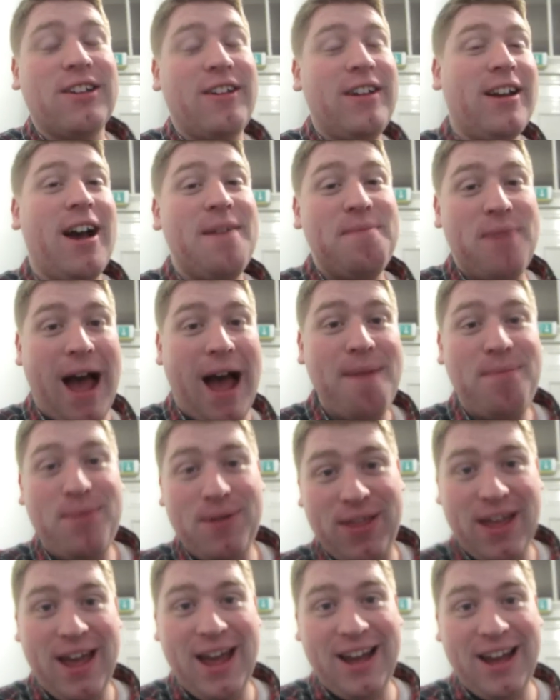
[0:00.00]
I'm happy
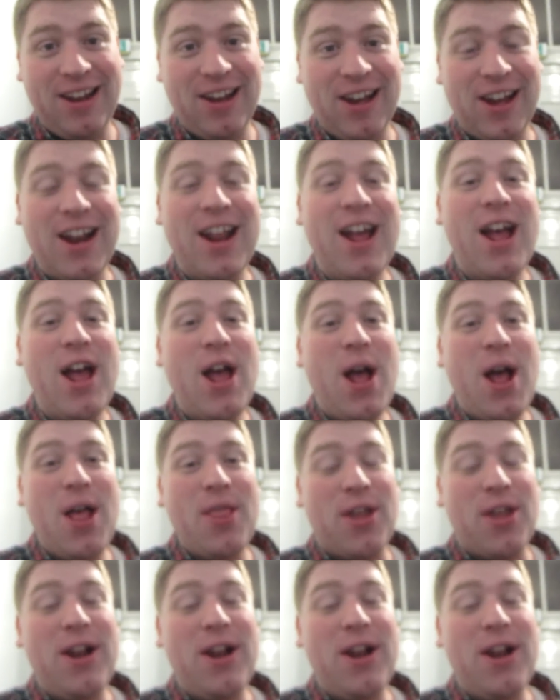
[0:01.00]
with the haircut.